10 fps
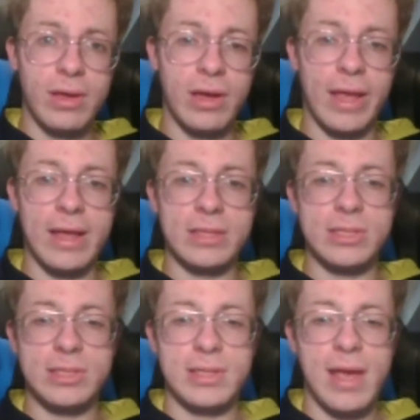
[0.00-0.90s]

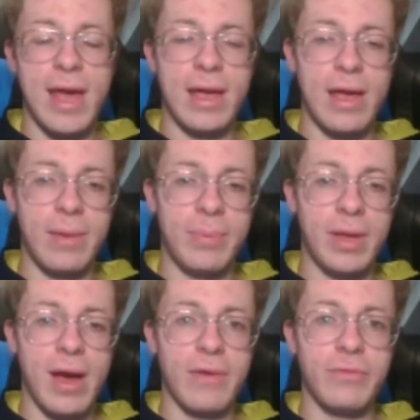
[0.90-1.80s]
against
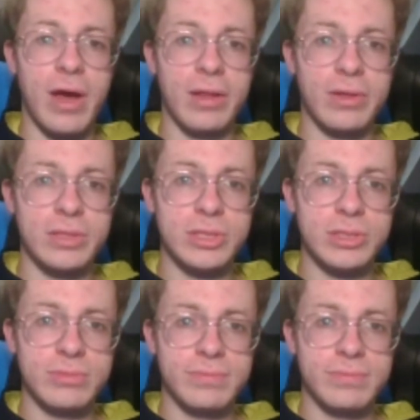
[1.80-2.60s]
AAPI violence.